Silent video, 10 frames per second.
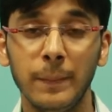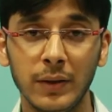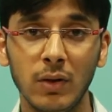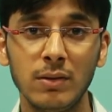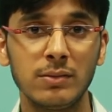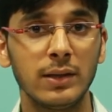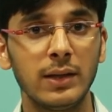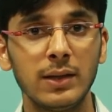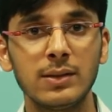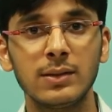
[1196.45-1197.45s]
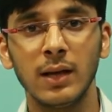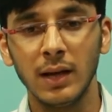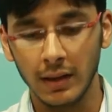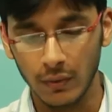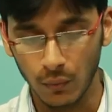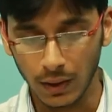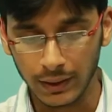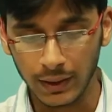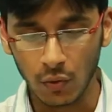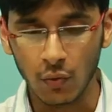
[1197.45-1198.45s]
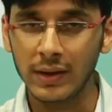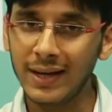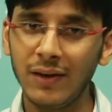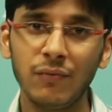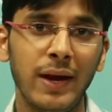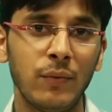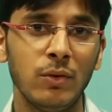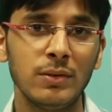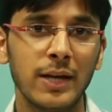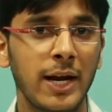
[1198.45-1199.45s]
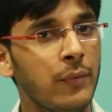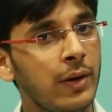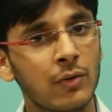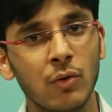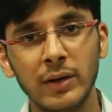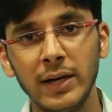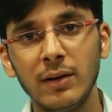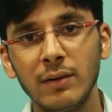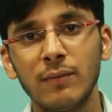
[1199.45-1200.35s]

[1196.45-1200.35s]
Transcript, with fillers: because it is working only at 5 volts and will rotate